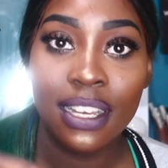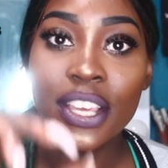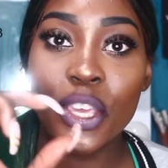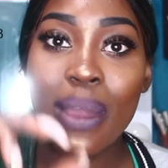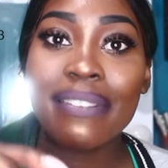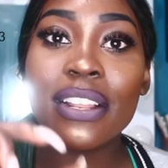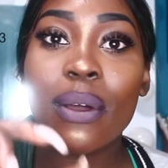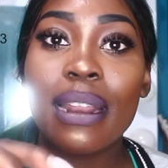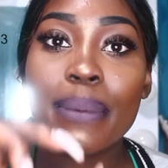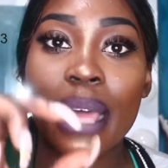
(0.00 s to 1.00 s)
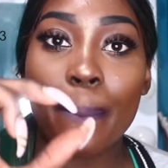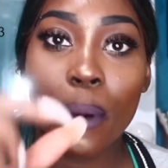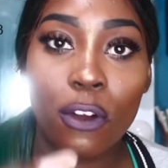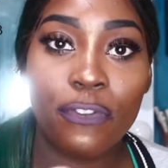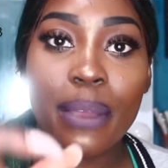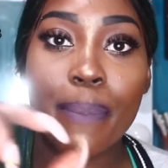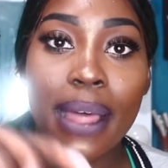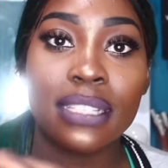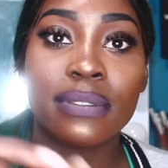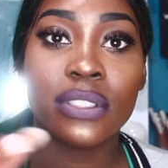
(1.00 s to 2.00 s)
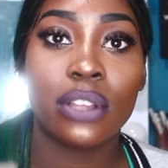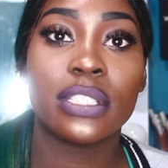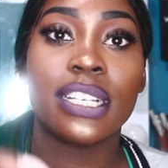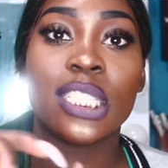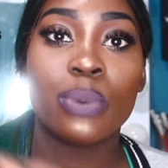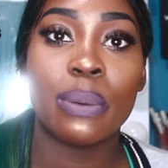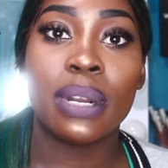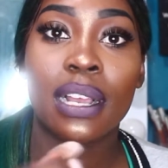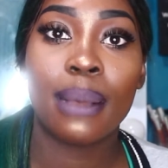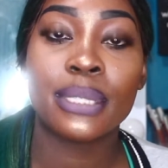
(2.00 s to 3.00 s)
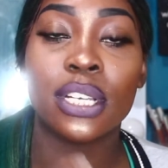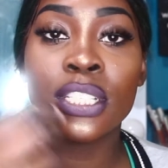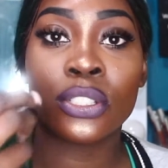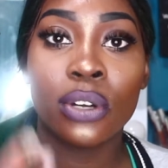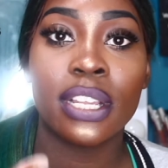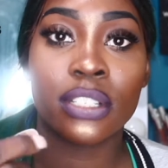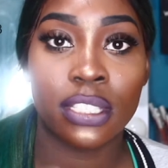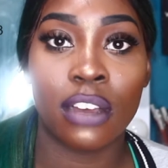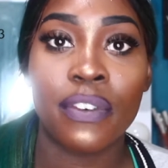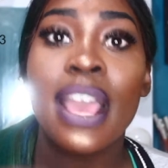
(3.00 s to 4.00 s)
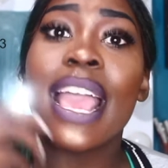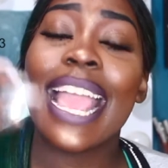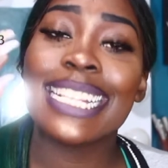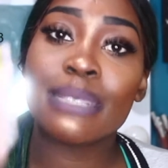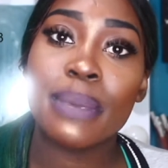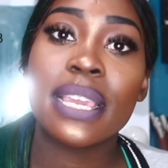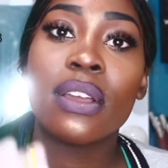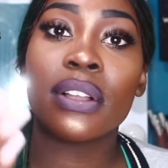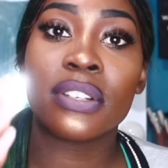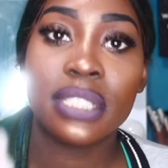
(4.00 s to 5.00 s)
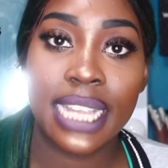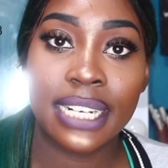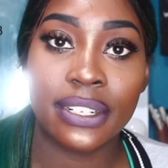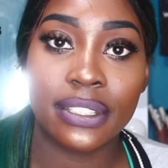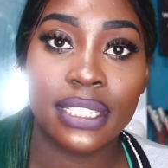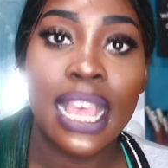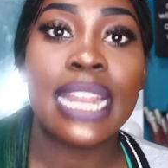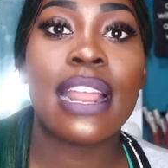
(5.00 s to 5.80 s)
You have to know how to be that perfect balance of salty and sweet when it comes to asserting yourself and speaking on your standards.